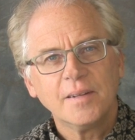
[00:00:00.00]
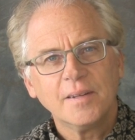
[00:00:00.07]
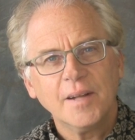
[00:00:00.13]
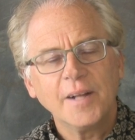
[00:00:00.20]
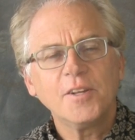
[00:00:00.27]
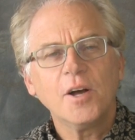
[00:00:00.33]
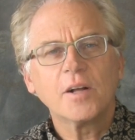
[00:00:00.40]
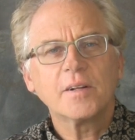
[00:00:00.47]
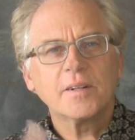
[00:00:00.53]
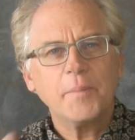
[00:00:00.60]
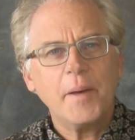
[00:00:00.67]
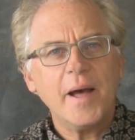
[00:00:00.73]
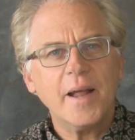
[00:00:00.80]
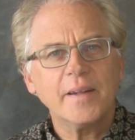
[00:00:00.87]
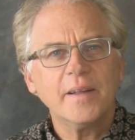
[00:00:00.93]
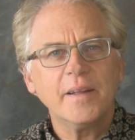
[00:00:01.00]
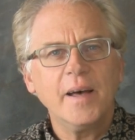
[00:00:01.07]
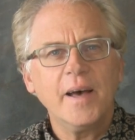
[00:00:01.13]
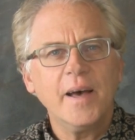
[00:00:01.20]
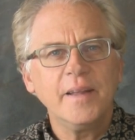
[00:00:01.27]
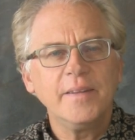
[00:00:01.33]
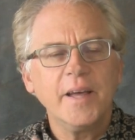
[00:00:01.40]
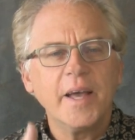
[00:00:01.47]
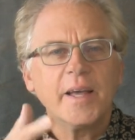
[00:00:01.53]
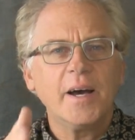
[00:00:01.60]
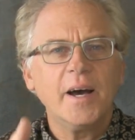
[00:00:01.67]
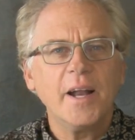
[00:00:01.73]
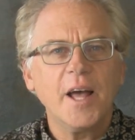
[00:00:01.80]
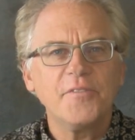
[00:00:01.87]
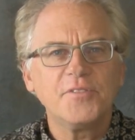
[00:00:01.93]
I talked about uh,
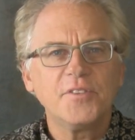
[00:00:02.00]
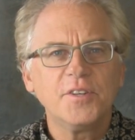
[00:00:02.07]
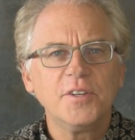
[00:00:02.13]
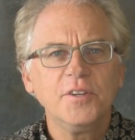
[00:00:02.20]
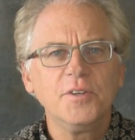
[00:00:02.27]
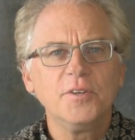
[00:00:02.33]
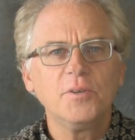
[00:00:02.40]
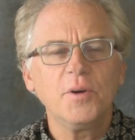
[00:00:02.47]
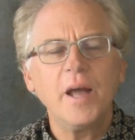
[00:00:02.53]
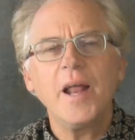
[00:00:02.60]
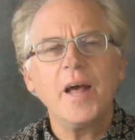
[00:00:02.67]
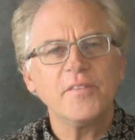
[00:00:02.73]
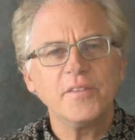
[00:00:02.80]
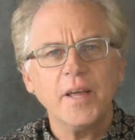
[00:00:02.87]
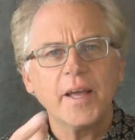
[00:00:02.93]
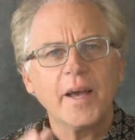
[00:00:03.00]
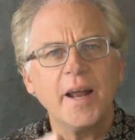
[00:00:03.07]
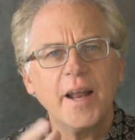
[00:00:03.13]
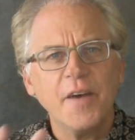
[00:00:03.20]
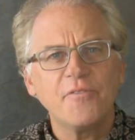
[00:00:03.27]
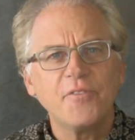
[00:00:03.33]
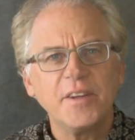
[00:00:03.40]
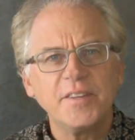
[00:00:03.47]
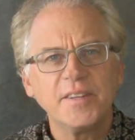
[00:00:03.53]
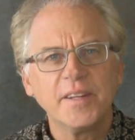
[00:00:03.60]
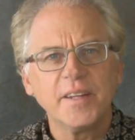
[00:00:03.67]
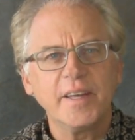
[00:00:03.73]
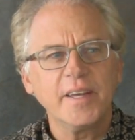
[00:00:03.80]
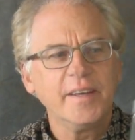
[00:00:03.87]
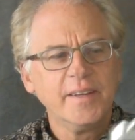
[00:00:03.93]
Nikon F2, a uh, Nikon F
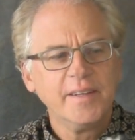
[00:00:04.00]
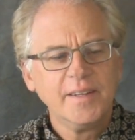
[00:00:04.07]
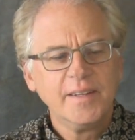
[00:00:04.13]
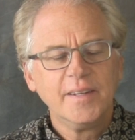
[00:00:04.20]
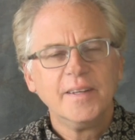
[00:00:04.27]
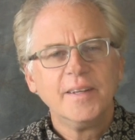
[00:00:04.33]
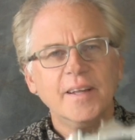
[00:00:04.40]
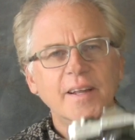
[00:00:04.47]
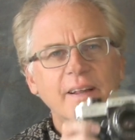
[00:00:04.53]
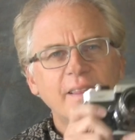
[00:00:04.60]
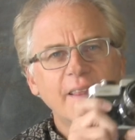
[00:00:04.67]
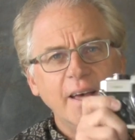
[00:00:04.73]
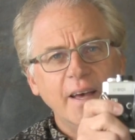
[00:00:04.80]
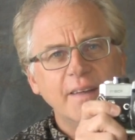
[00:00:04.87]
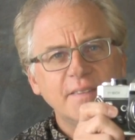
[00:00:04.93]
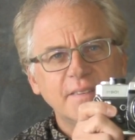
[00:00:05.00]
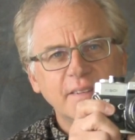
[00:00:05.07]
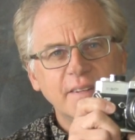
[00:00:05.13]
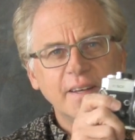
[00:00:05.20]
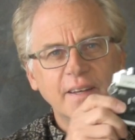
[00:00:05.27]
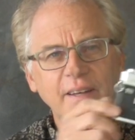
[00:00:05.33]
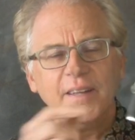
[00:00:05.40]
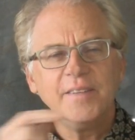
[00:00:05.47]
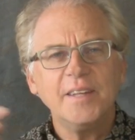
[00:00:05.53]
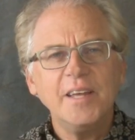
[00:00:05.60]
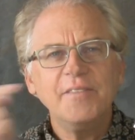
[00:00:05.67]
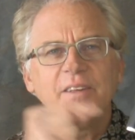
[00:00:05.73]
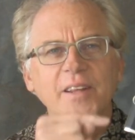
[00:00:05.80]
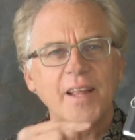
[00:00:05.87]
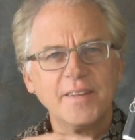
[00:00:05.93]
recently. This is
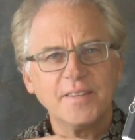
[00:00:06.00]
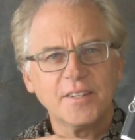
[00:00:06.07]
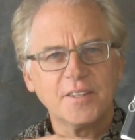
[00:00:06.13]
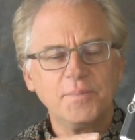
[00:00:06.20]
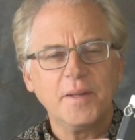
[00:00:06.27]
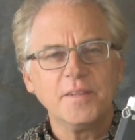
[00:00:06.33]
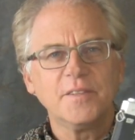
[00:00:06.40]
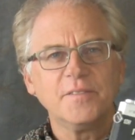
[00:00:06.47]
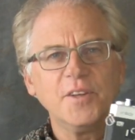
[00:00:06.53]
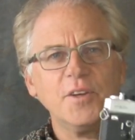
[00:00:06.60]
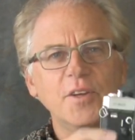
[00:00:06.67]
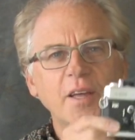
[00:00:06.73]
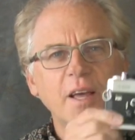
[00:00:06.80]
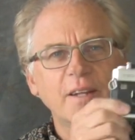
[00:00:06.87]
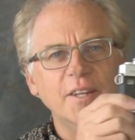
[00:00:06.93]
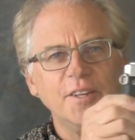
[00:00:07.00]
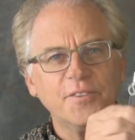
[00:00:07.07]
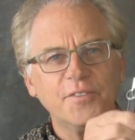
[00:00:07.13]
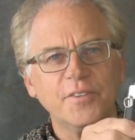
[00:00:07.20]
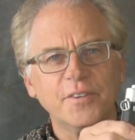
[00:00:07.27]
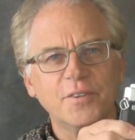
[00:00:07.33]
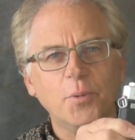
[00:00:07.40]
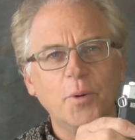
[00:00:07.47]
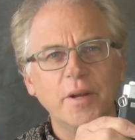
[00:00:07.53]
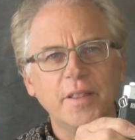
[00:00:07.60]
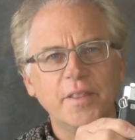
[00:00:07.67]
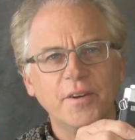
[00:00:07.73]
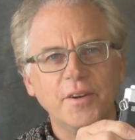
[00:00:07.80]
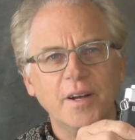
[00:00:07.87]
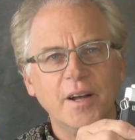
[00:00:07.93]
even less expensive. You can get these for $20,
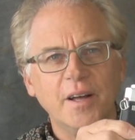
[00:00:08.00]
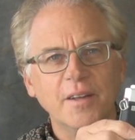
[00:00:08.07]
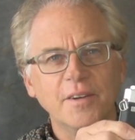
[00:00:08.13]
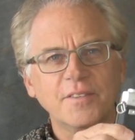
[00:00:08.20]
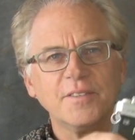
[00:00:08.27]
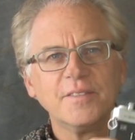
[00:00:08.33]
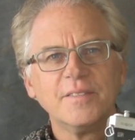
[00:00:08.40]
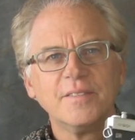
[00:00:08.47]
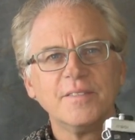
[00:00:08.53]
$30.